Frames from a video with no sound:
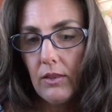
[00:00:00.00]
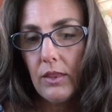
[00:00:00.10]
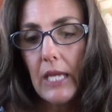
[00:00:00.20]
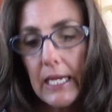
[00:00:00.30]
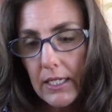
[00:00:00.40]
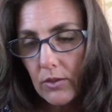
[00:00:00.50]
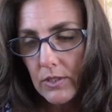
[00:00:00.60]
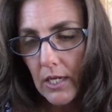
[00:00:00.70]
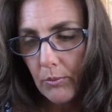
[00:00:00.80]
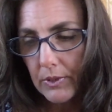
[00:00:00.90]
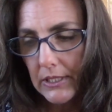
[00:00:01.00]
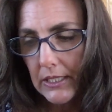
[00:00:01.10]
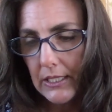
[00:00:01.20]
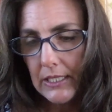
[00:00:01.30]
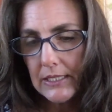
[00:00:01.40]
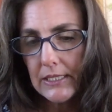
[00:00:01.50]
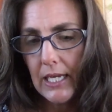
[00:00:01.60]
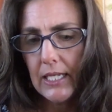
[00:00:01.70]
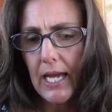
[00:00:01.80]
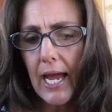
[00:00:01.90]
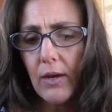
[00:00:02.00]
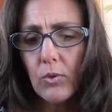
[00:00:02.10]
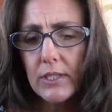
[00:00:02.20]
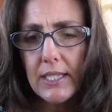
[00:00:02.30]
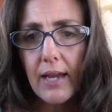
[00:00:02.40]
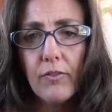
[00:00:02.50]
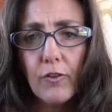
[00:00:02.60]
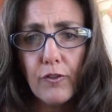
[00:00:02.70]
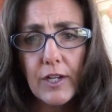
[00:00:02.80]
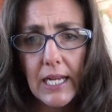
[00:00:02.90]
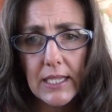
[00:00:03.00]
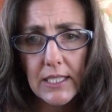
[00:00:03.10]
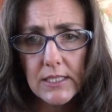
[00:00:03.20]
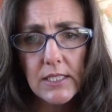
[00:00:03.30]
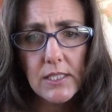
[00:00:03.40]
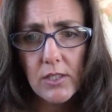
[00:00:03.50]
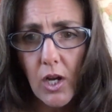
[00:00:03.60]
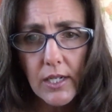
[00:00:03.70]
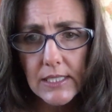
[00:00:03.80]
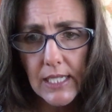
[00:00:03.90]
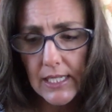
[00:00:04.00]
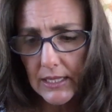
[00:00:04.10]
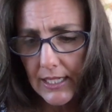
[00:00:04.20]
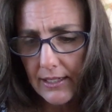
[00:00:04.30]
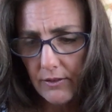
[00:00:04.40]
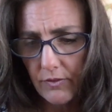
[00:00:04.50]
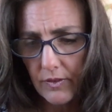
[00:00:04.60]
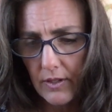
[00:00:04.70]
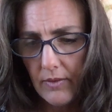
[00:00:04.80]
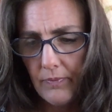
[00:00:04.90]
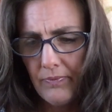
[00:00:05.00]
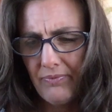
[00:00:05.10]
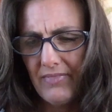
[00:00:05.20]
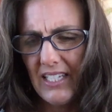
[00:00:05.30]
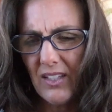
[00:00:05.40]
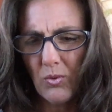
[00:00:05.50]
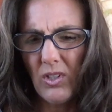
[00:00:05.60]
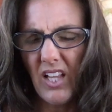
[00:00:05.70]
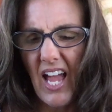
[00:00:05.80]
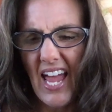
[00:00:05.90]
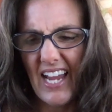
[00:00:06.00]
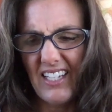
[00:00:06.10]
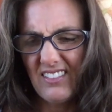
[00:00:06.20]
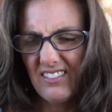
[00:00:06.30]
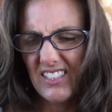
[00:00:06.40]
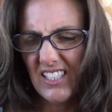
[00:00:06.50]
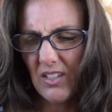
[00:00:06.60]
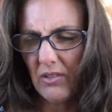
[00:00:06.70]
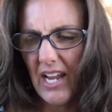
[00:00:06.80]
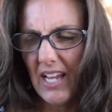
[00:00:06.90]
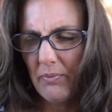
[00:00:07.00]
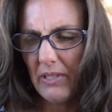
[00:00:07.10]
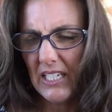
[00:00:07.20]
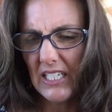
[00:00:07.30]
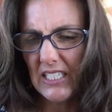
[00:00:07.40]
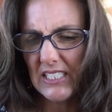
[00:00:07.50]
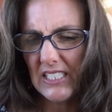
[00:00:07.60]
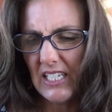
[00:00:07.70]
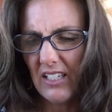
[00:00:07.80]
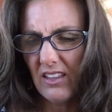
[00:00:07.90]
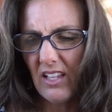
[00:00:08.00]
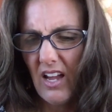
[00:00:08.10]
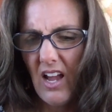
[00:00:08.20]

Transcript: Thank you, Templeton, he said. I will never forget this as long as I live. Neither will I, said the rat, picking his teeth.